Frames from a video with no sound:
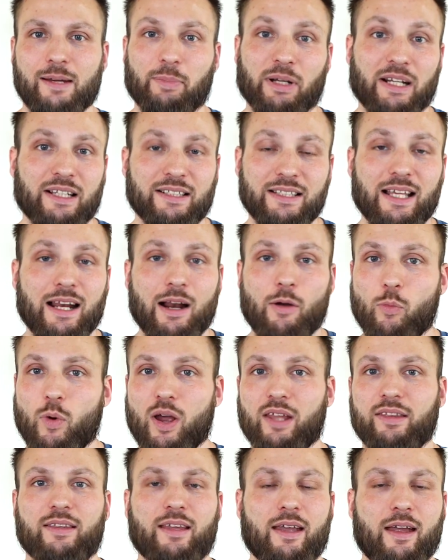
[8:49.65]
But instead I
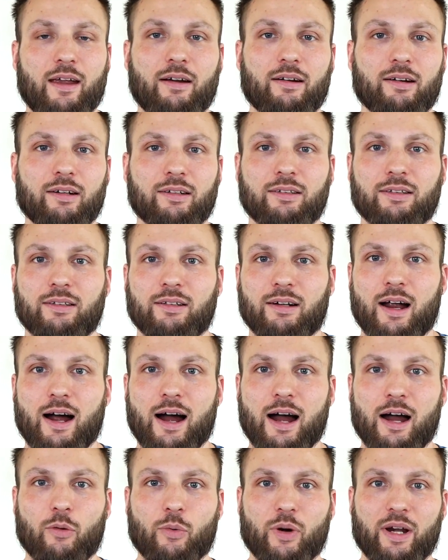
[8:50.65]
went there,
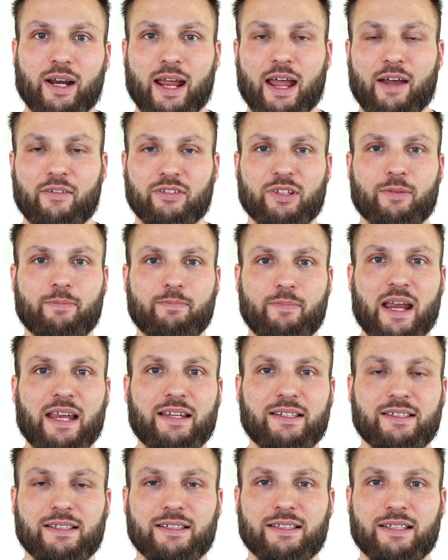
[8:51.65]
I already have some
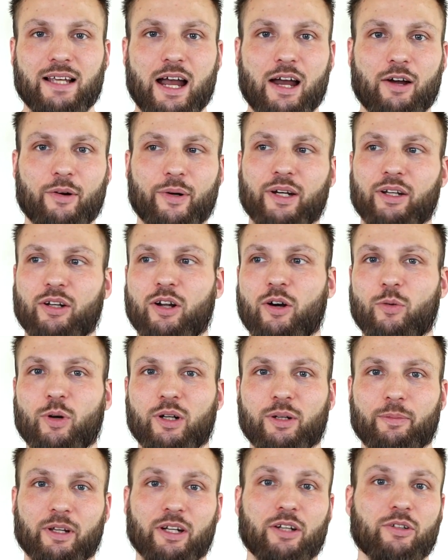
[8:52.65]
basis, I already know
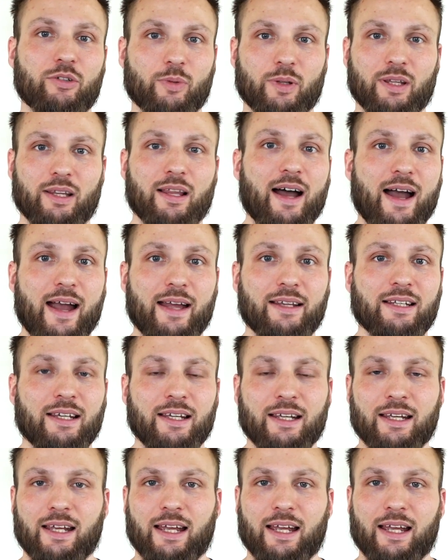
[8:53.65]
what I'm gonna do with light,